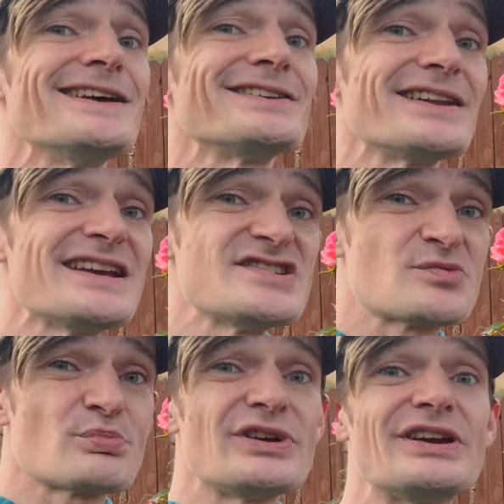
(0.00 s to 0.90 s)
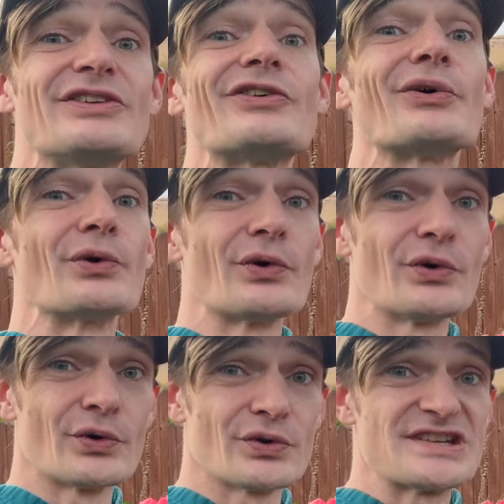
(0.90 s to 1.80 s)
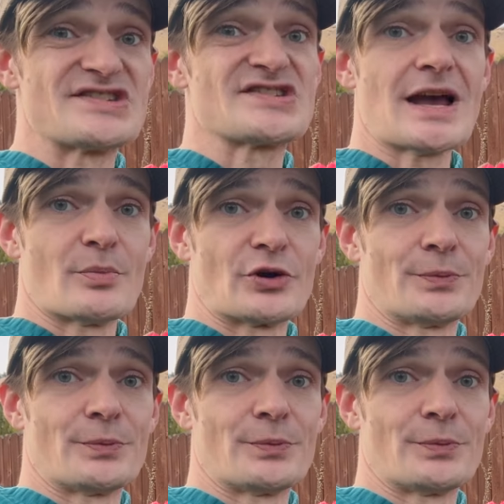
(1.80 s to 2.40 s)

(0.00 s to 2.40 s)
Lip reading: late spring to early summer.